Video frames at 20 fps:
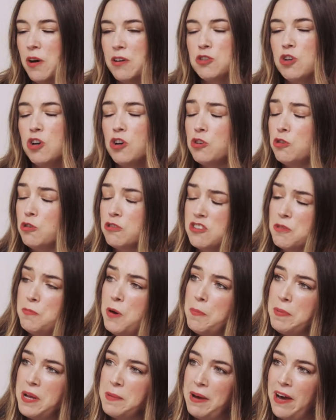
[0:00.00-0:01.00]
was talk talking to
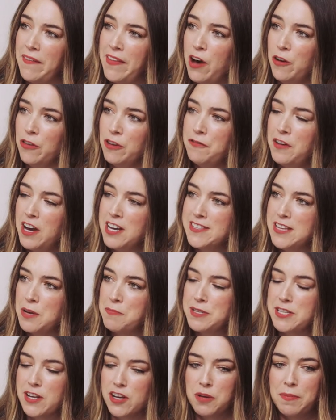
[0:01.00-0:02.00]
Poppy about that on the first
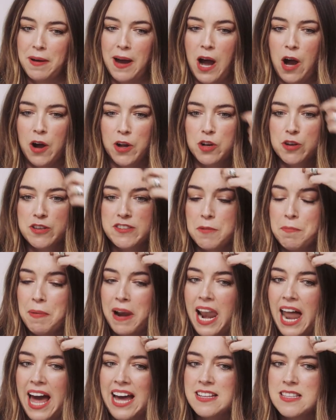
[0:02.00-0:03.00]
episode about how you used to
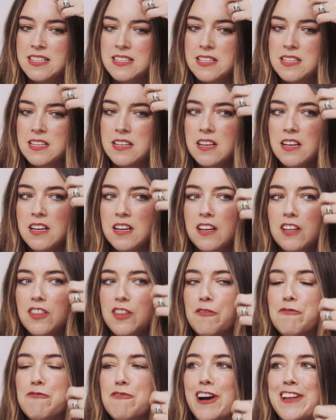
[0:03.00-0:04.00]
plait
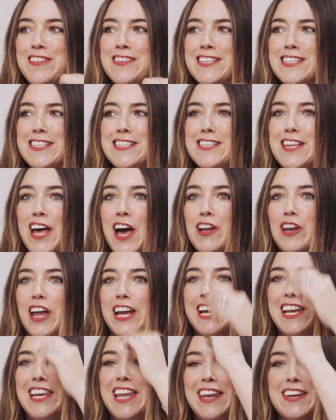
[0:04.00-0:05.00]
the fronts
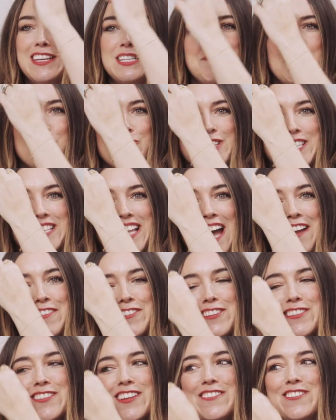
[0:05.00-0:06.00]
like Alanis Morissette,
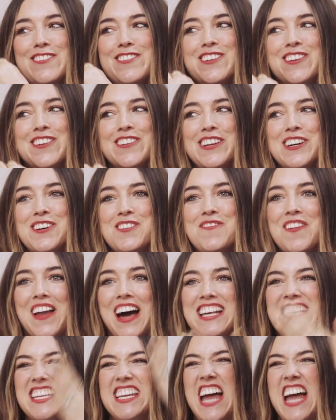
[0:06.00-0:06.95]
just those two little flats,